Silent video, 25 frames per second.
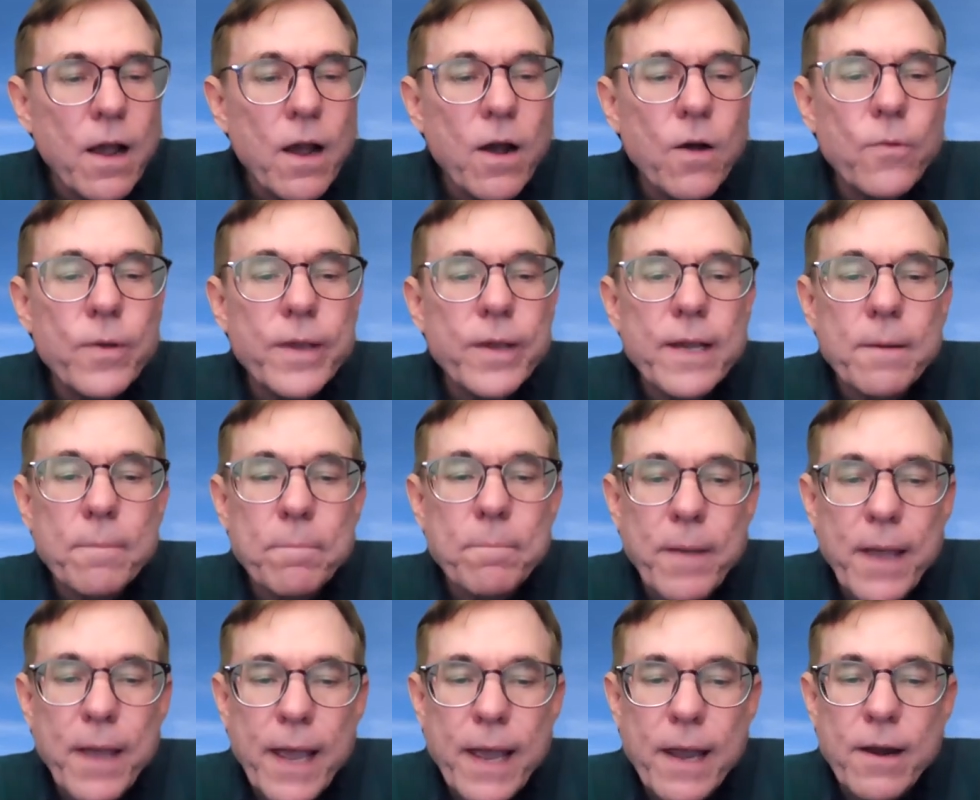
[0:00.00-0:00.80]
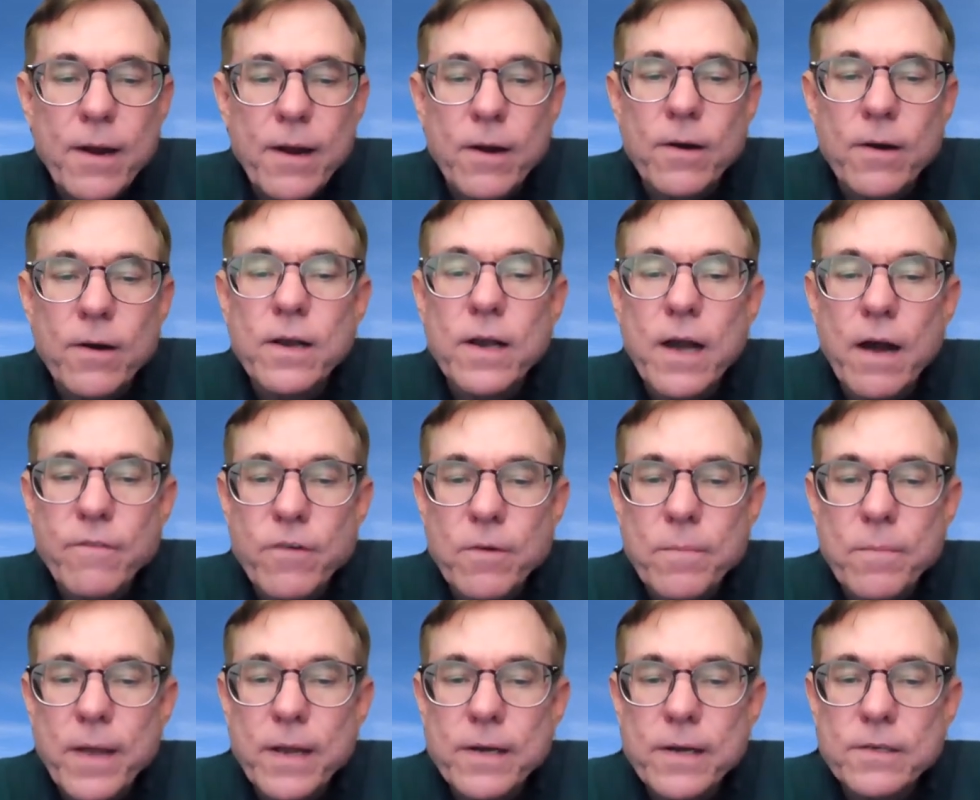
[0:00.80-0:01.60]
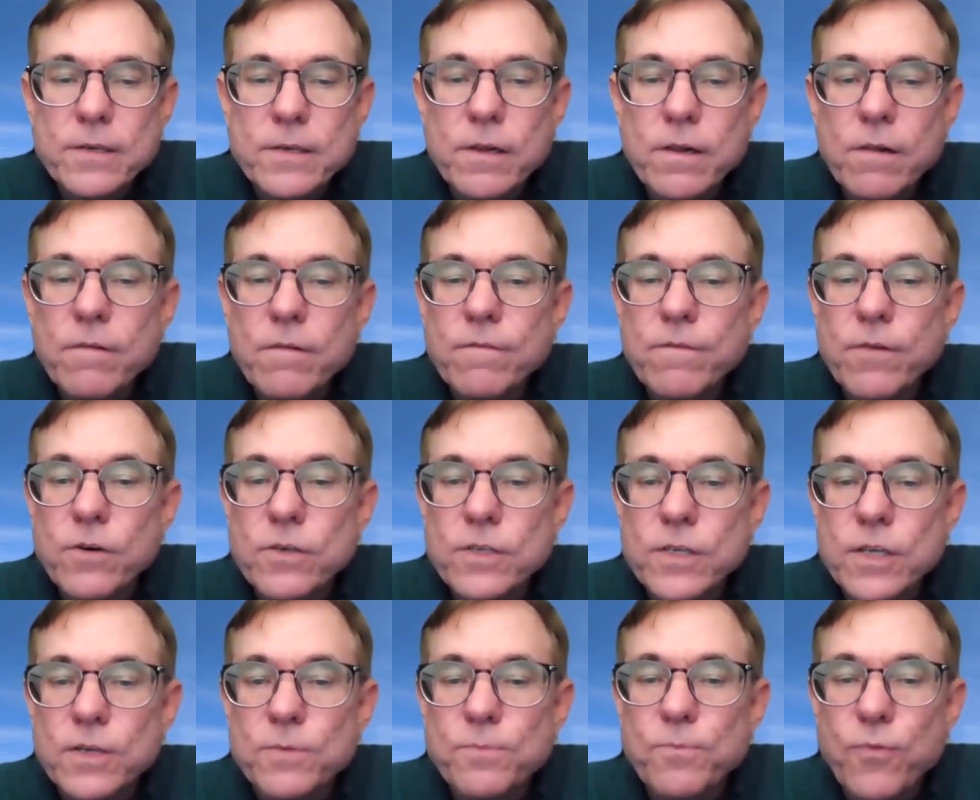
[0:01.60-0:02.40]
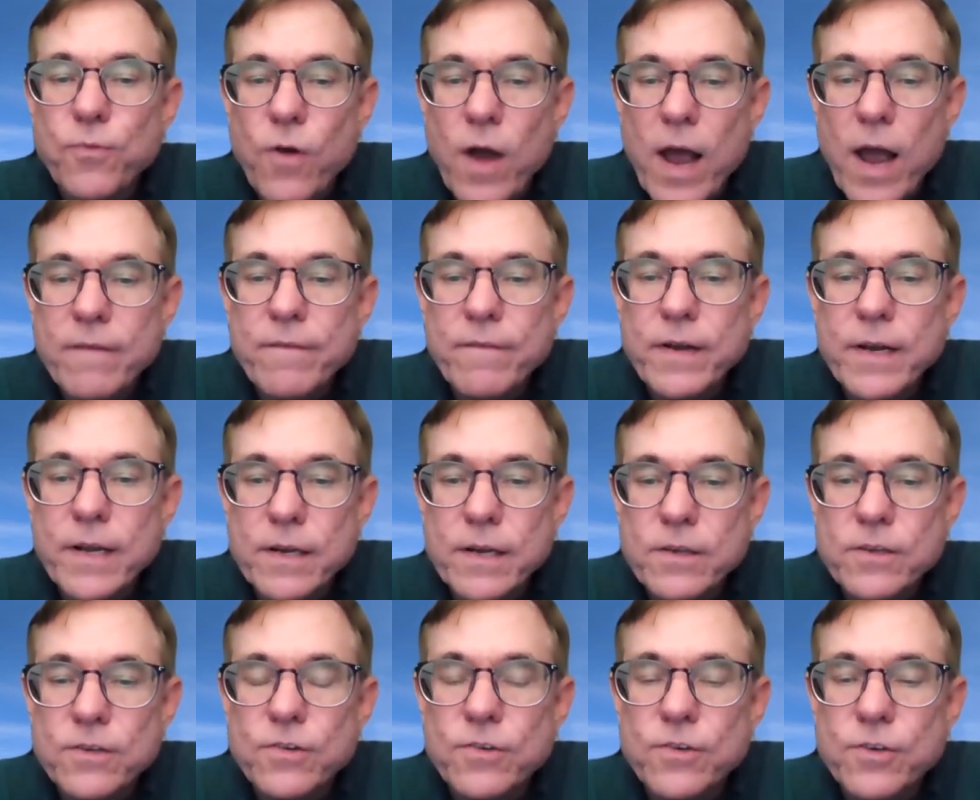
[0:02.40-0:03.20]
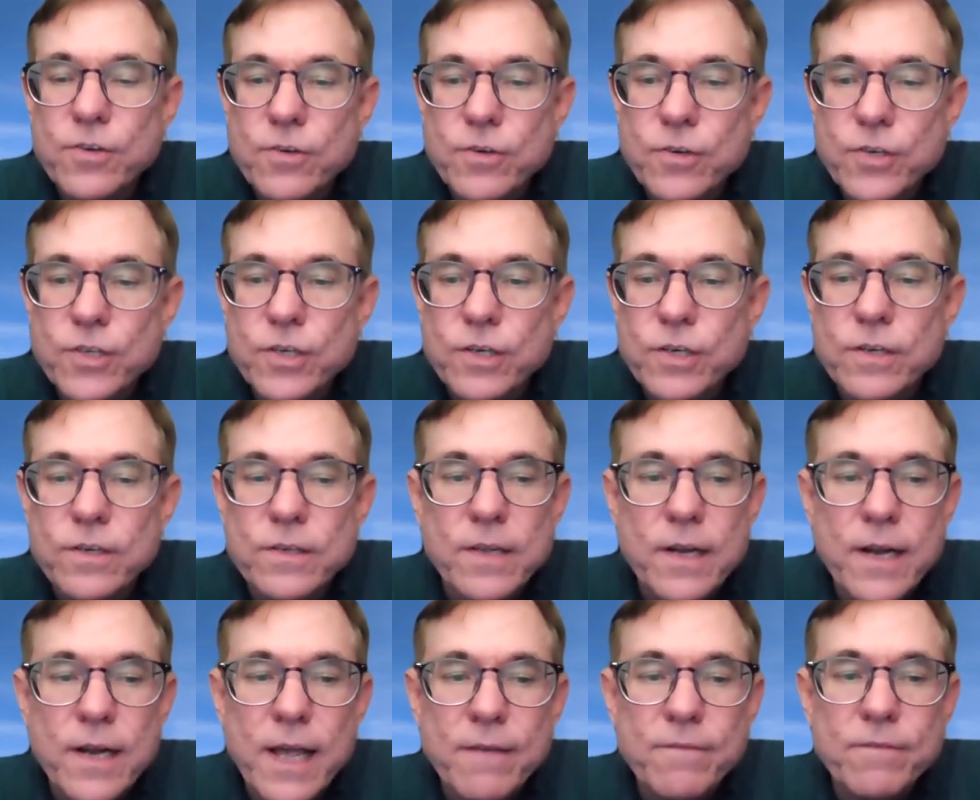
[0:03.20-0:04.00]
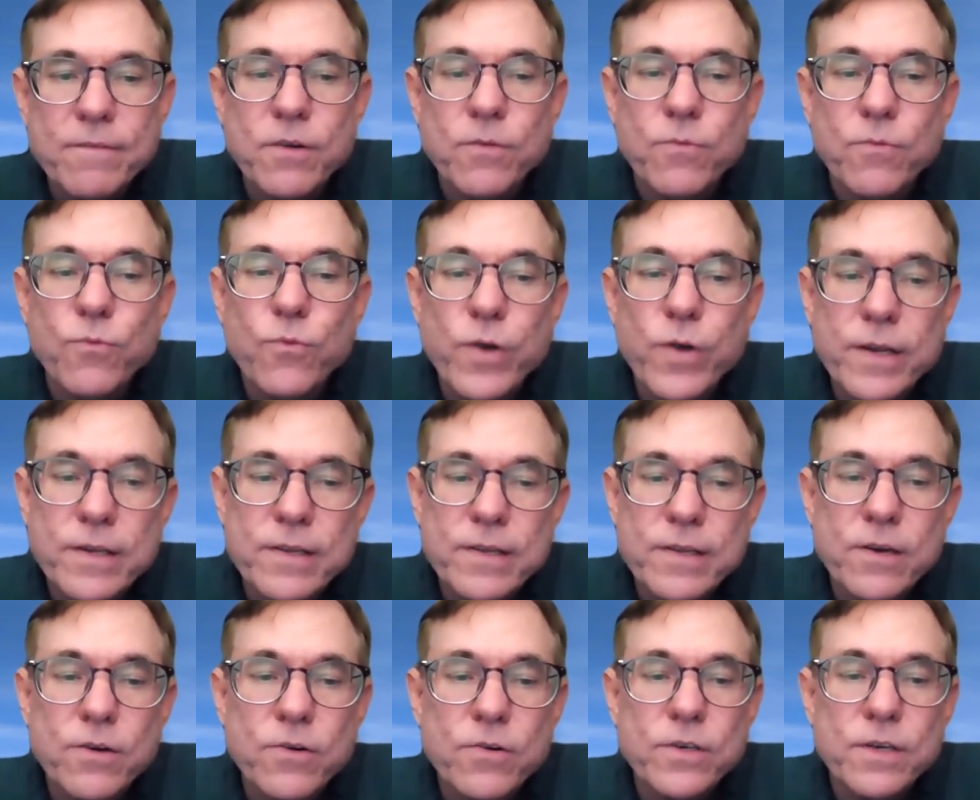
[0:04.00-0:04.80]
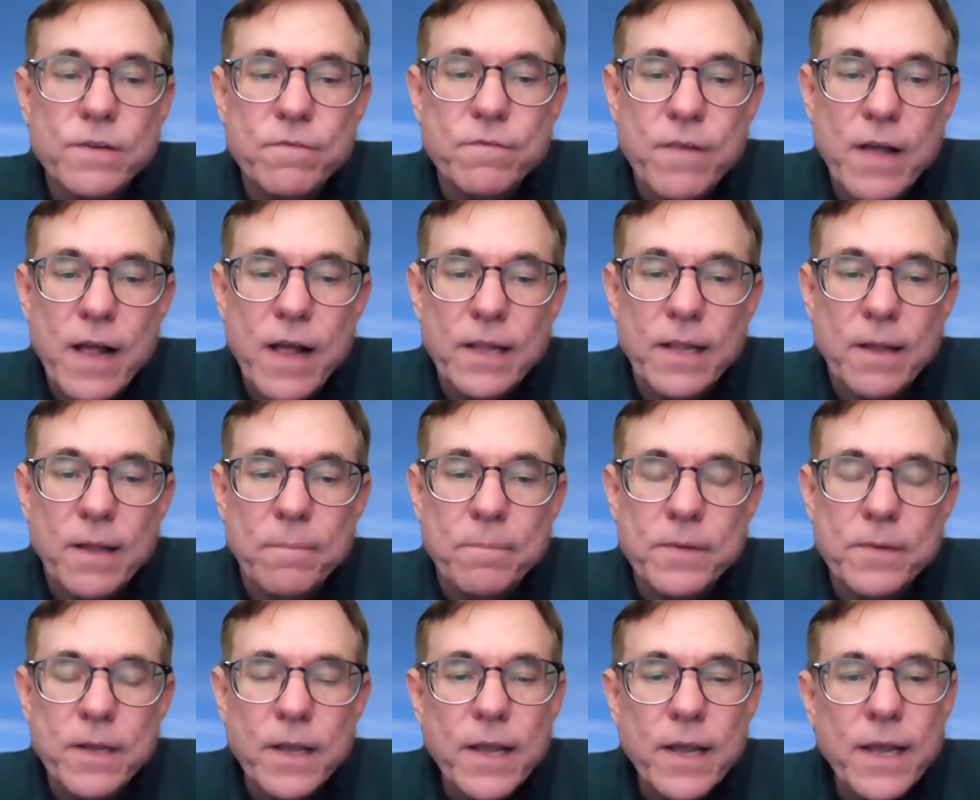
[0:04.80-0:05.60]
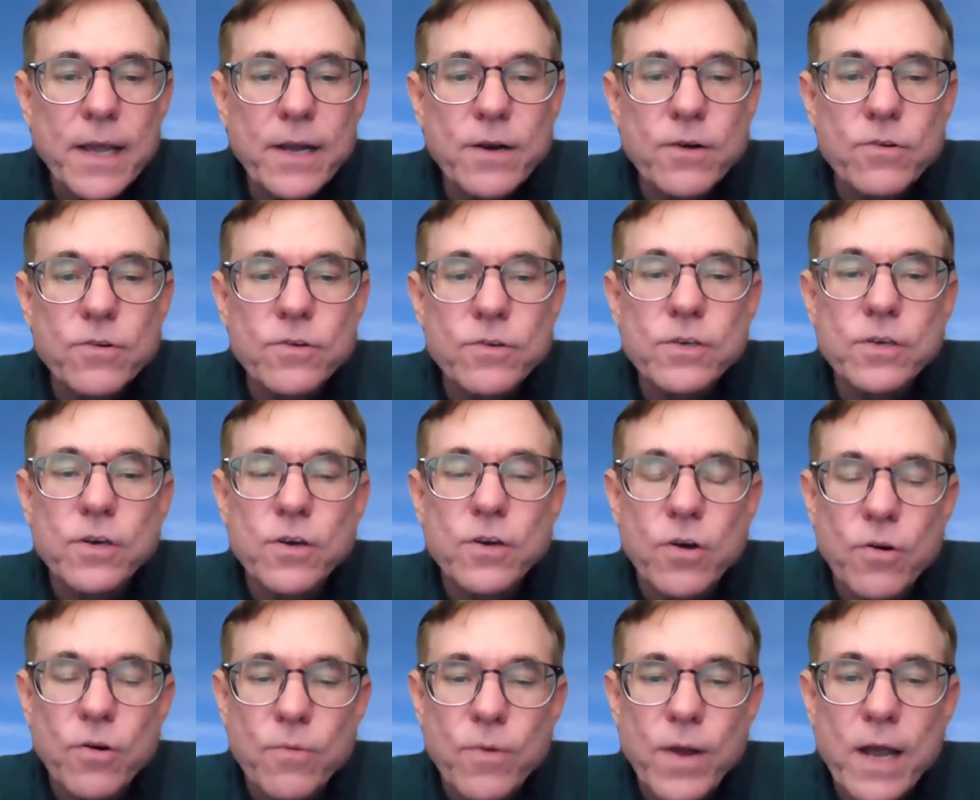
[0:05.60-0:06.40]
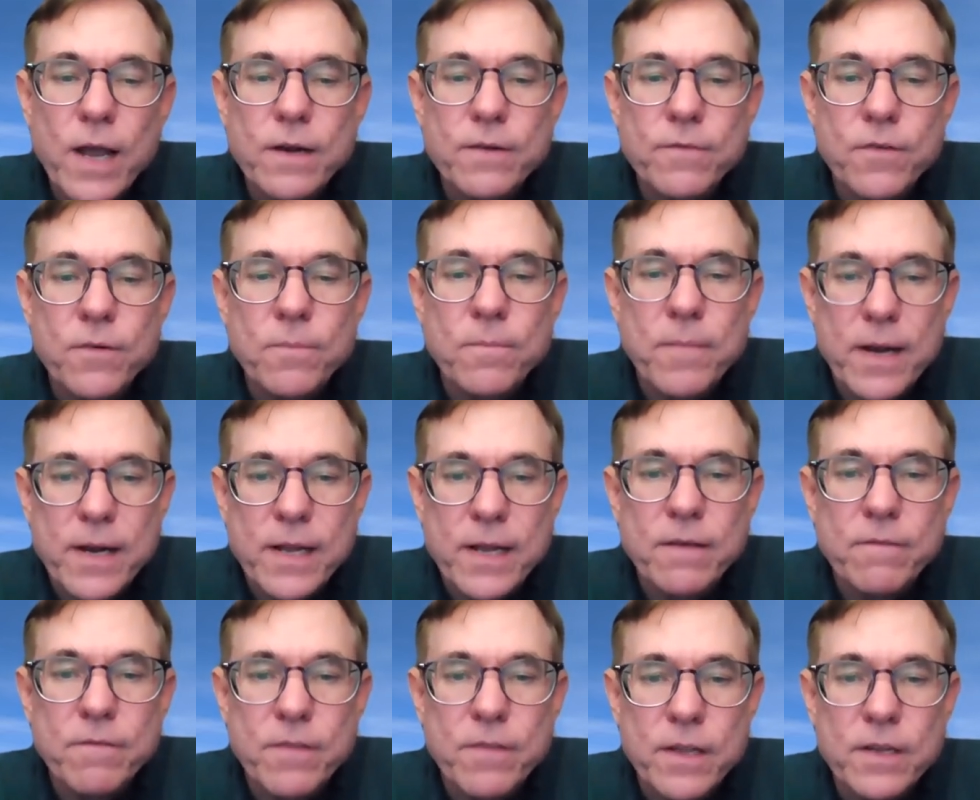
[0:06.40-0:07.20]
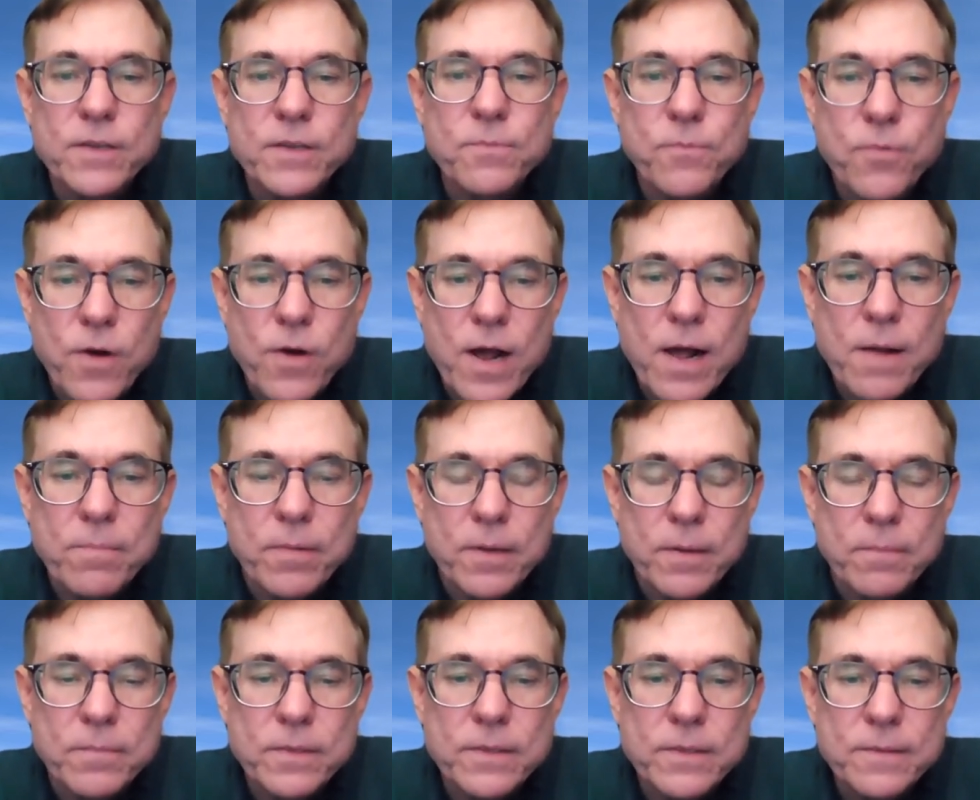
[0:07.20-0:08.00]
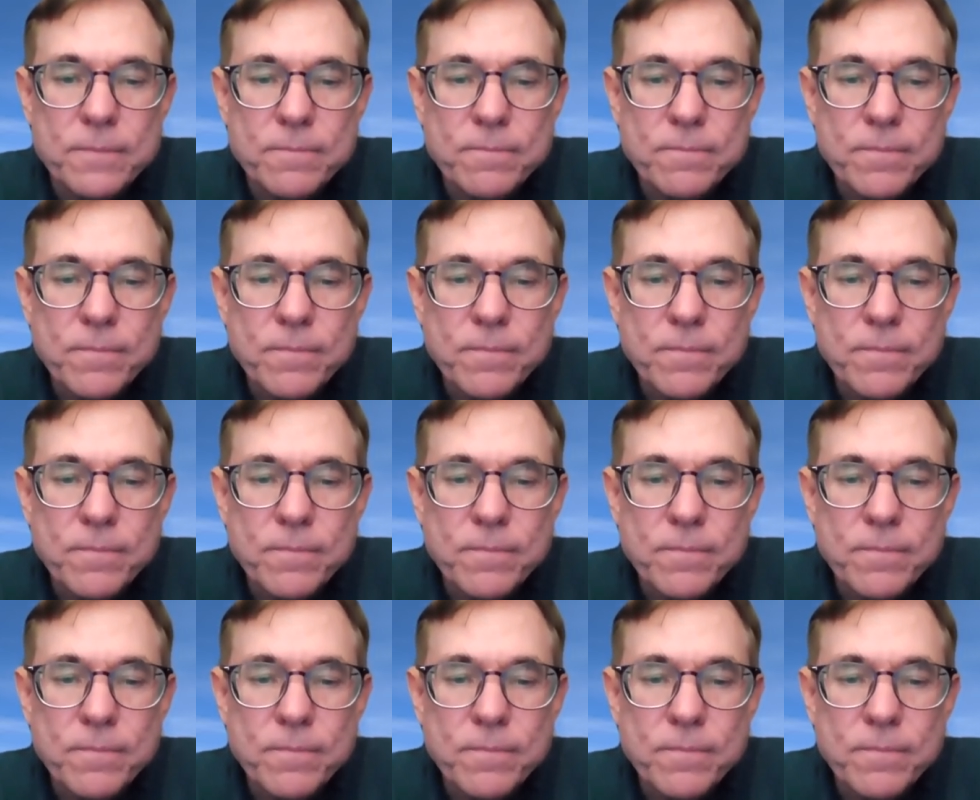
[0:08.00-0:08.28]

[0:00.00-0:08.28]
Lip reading: We compare governmental versus private institutions that have arisen or developed in order to correct for many of these problems.